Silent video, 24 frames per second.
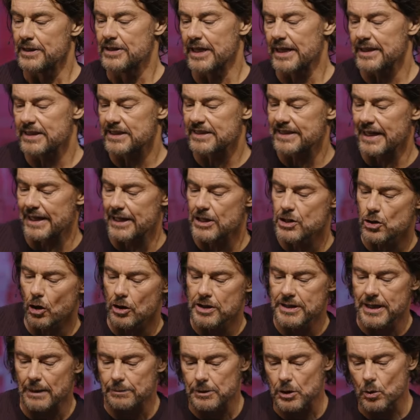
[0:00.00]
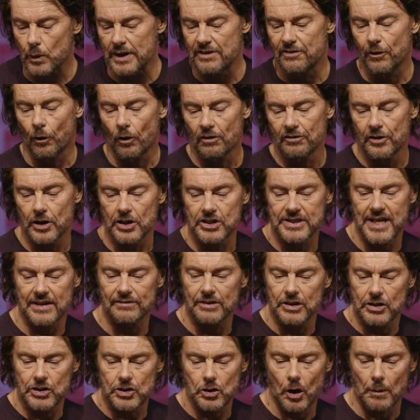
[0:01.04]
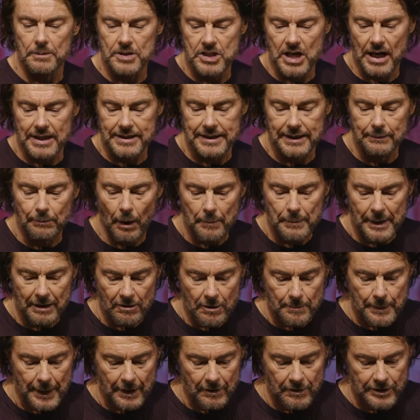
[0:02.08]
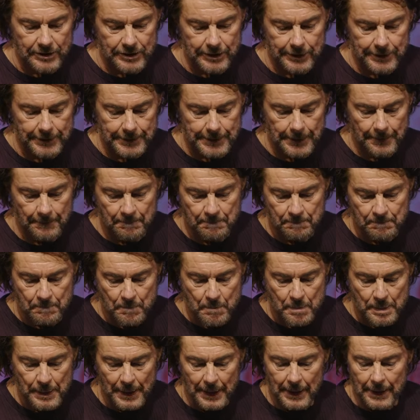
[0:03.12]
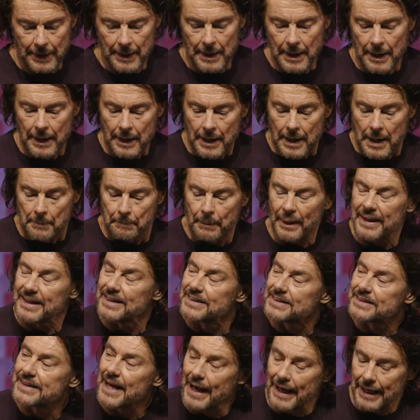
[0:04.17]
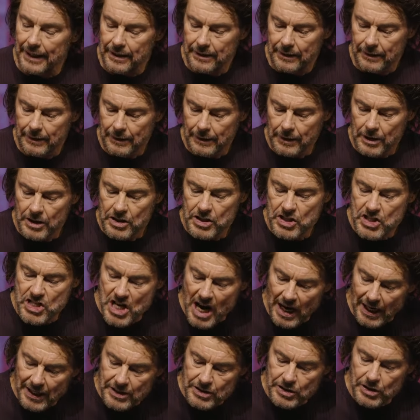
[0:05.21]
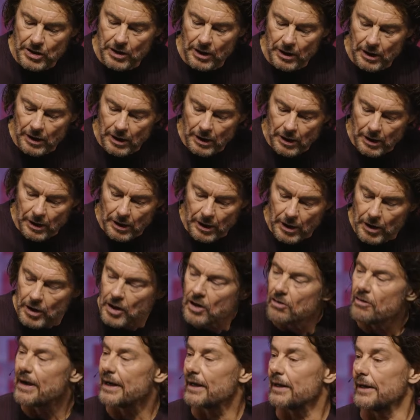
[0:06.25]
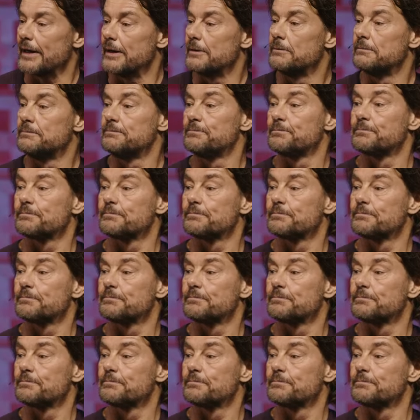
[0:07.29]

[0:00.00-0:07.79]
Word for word: And Jesus said in John chapter twenty-four, verse seven, stop judging by mere appearances, but instead judge correctly.